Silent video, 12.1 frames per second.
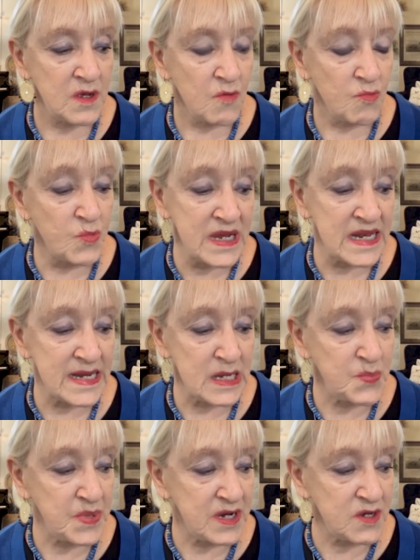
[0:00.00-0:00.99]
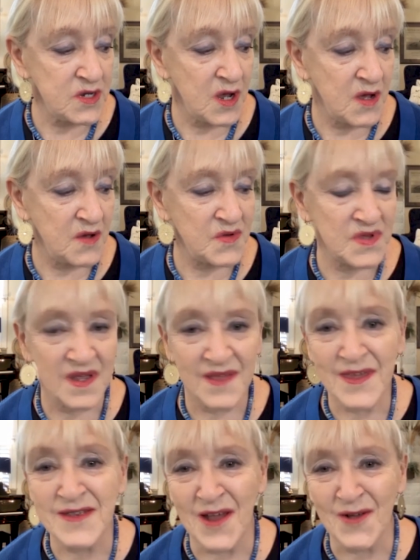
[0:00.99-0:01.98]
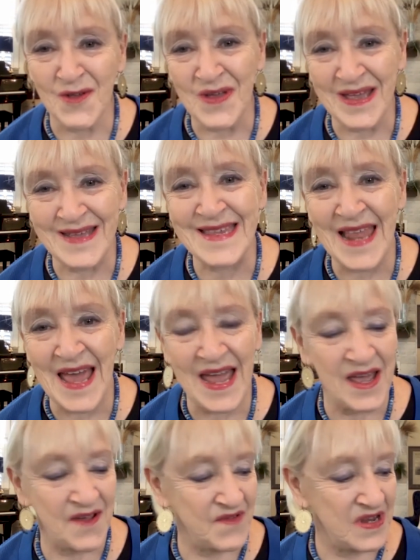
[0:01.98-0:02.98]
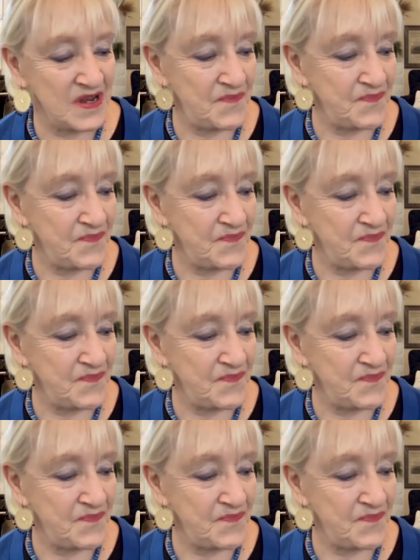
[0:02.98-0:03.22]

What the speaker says: wriggling his pink toes. The knuckleheads laughed.